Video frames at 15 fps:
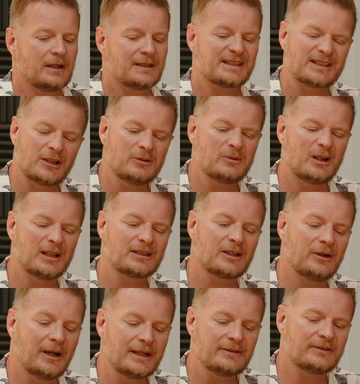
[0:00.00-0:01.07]
And so I'd
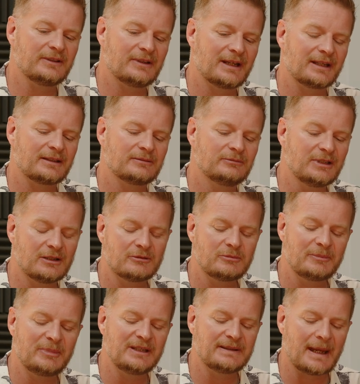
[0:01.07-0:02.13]
kind of like,
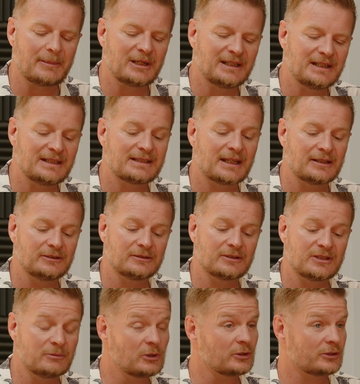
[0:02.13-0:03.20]
we've been dabbling in
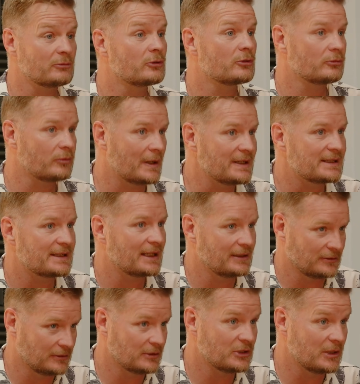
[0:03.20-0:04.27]
technology. We've got some great
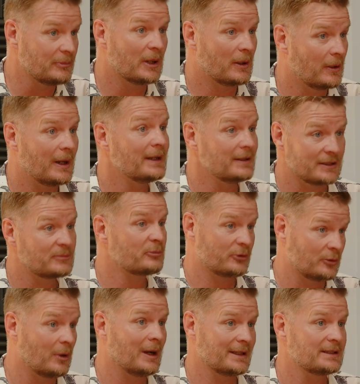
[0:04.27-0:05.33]
technology behind us
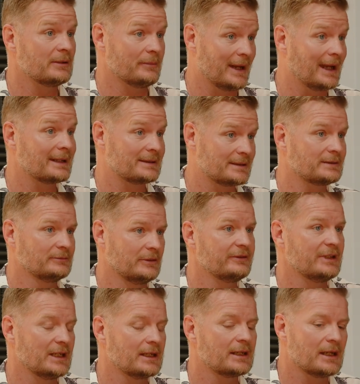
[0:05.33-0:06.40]
prior to Max
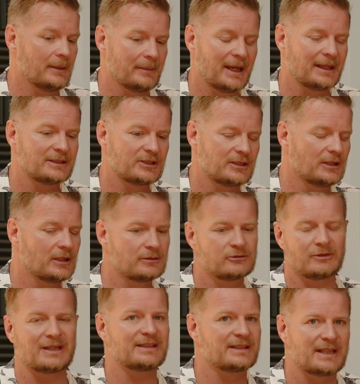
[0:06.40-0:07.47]
within IncomeMAX,
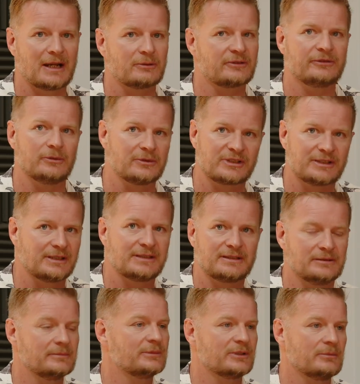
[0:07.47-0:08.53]
great Salesforce
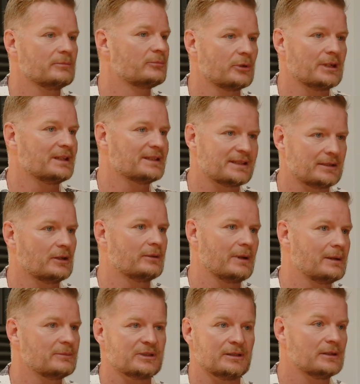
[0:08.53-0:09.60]
systems and brilliant
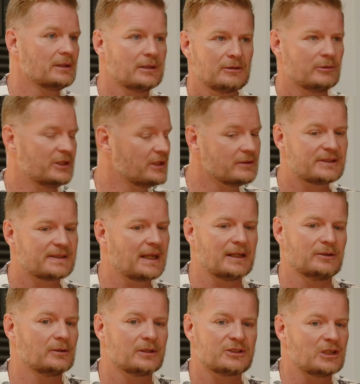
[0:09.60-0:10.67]
CRMs. And we use
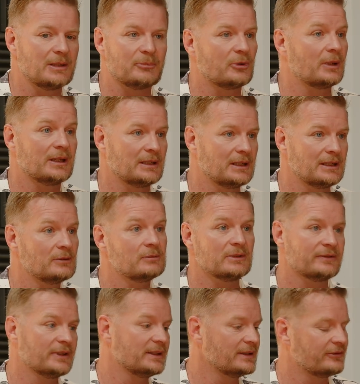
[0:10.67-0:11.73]
technology brilliantly, all
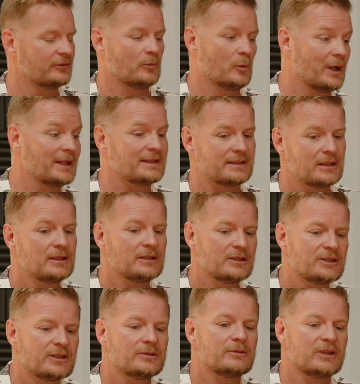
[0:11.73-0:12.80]
of the different ways
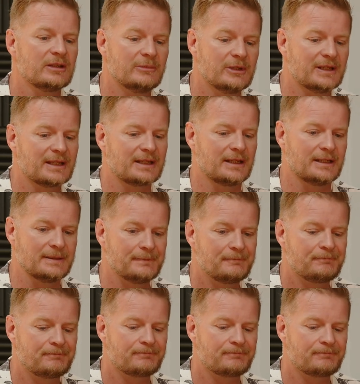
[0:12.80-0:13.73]
to communicate.